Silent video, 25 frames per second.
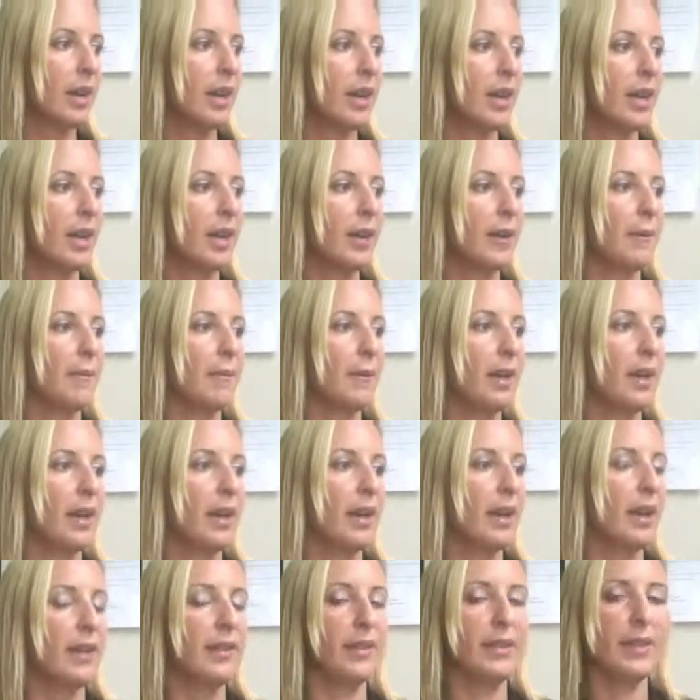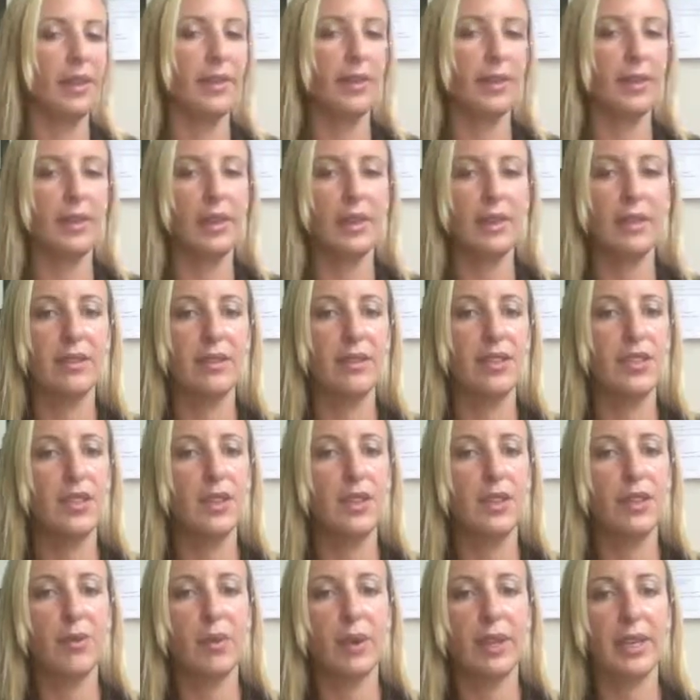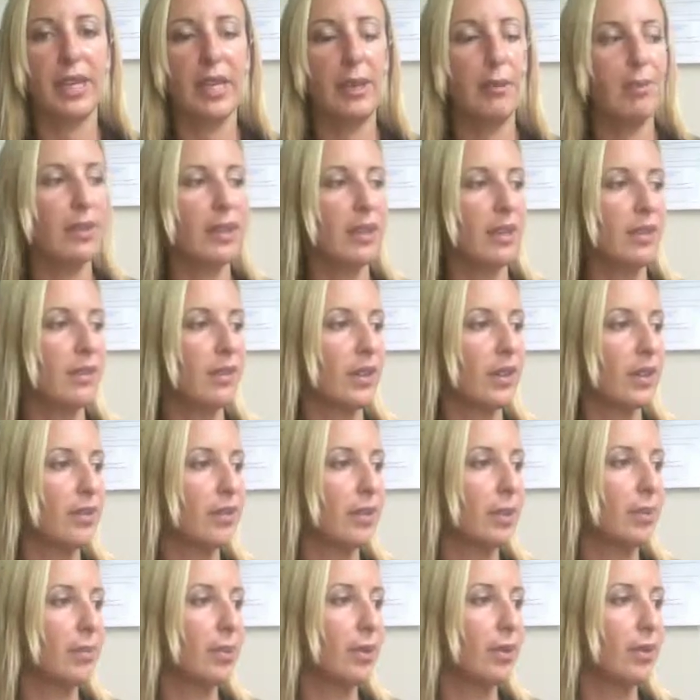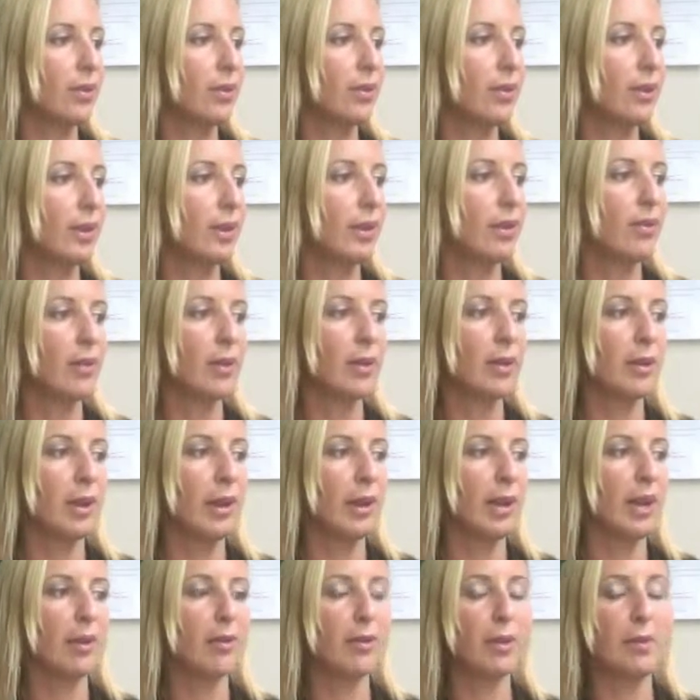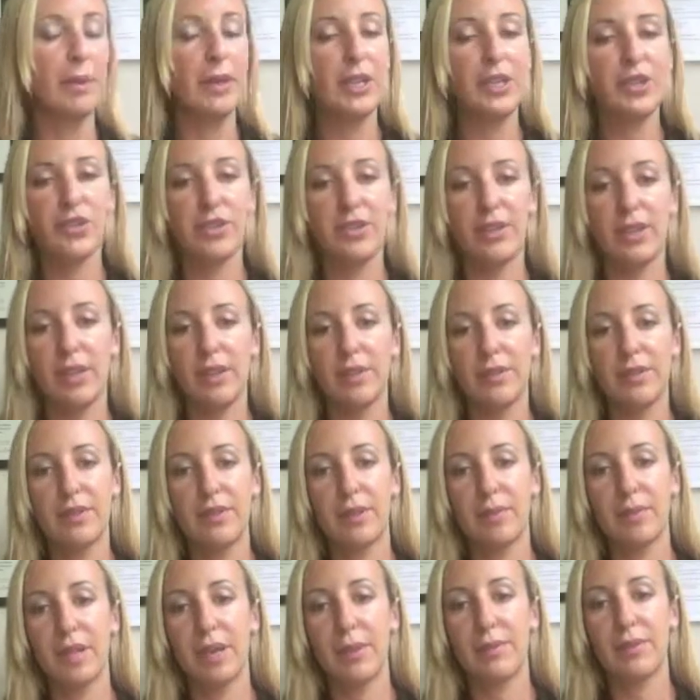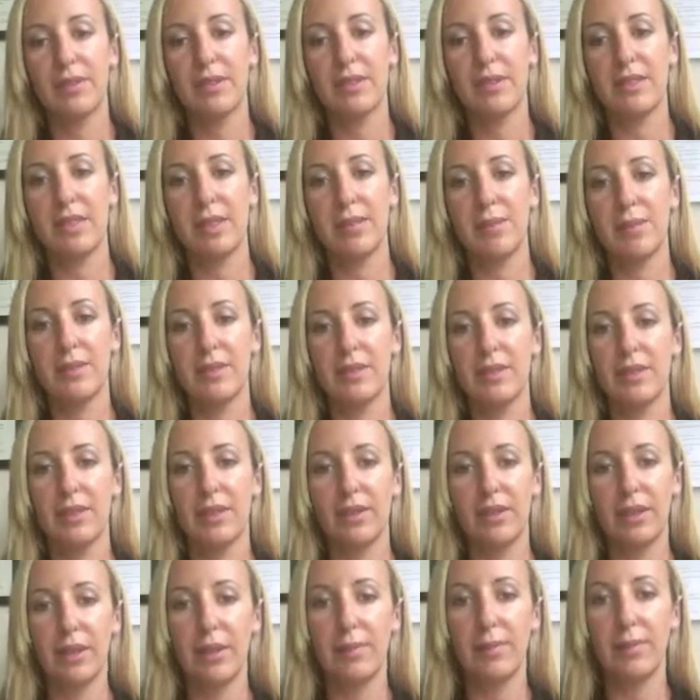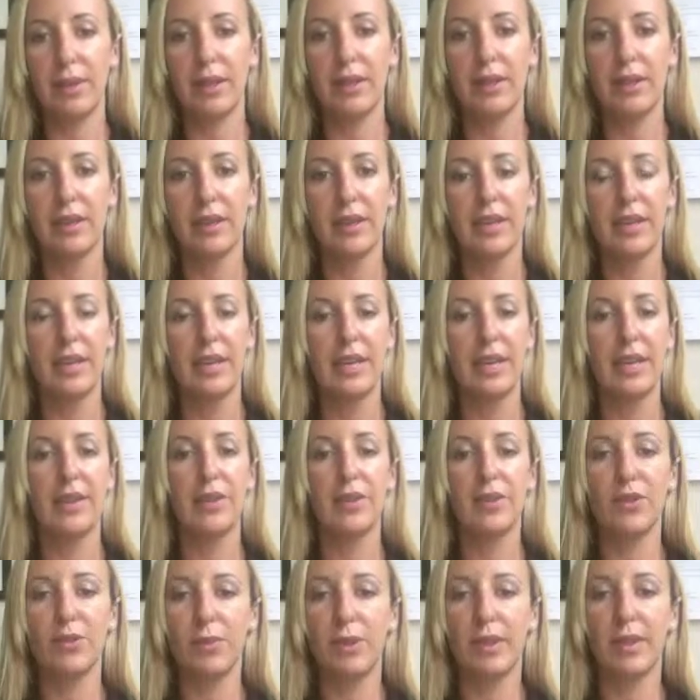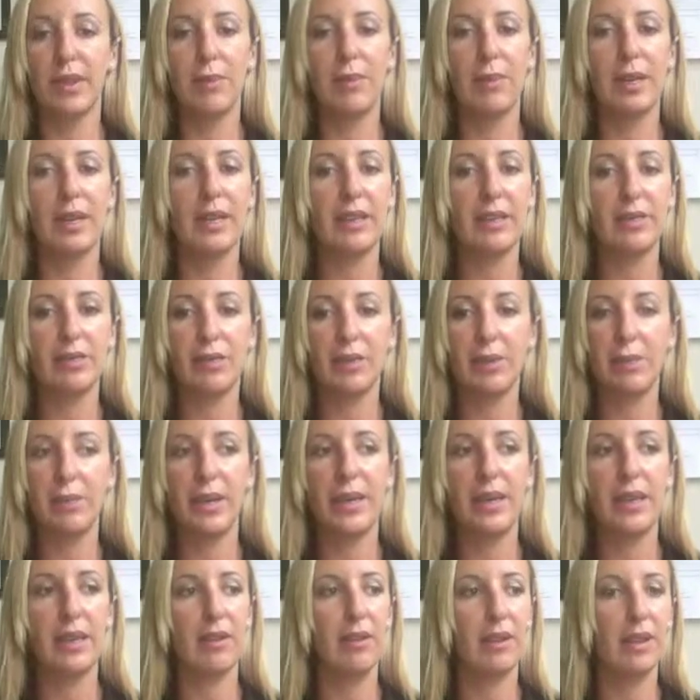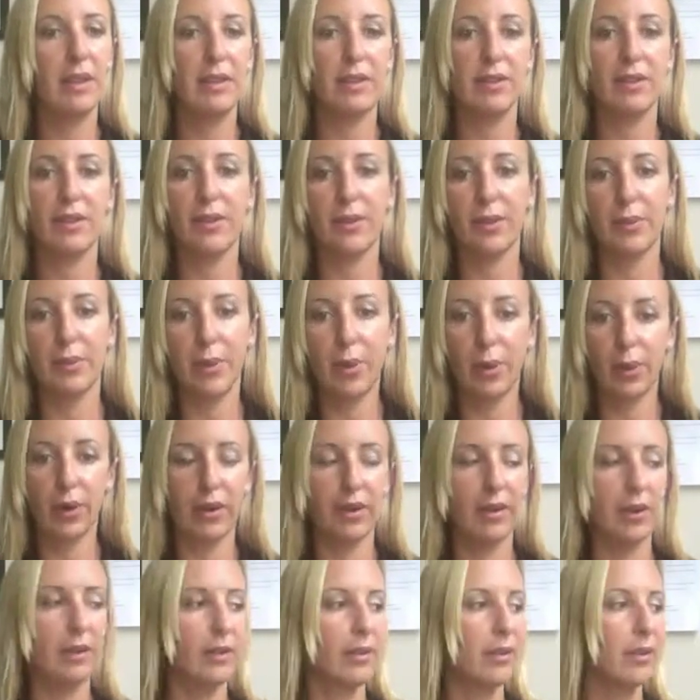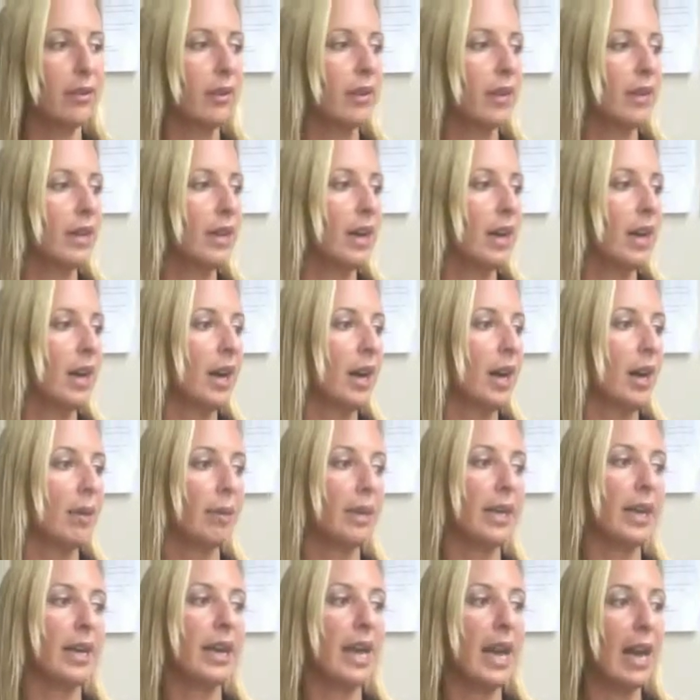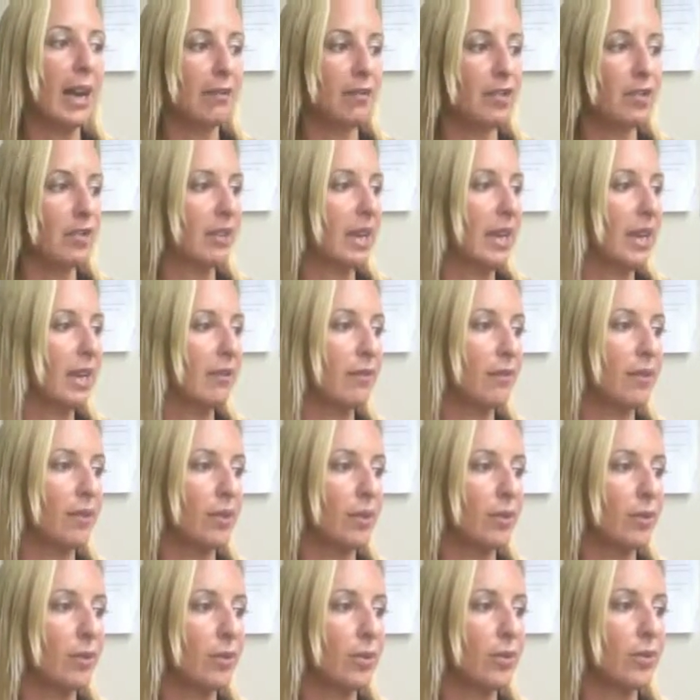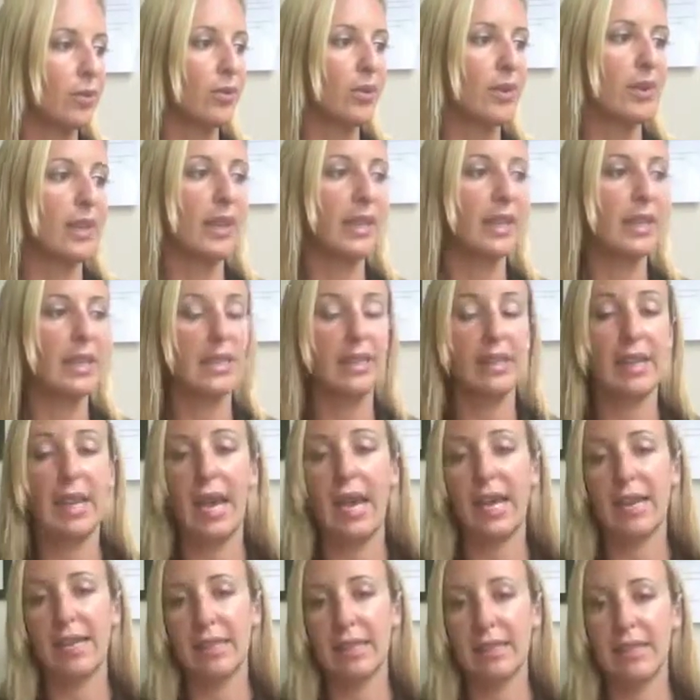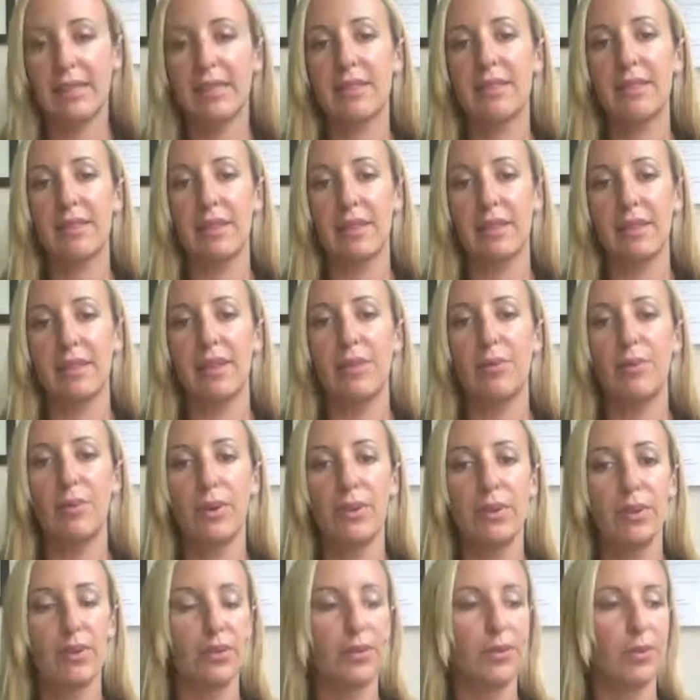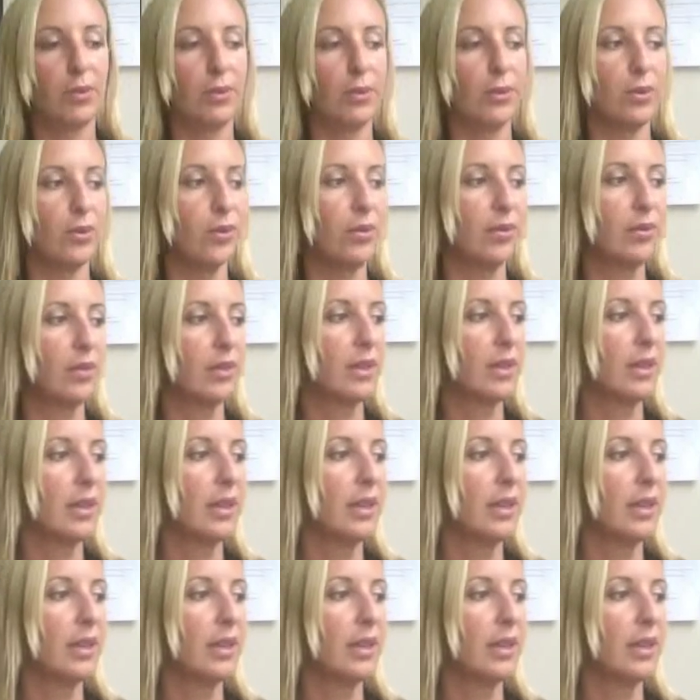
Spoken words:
The other thing is, you want to keep things very simple. Repeat yourself. Sometimes it seems silly, but in those weekly meetings, repeat things that are important. Again, have just a handful of rules and then can act consistently with those rules.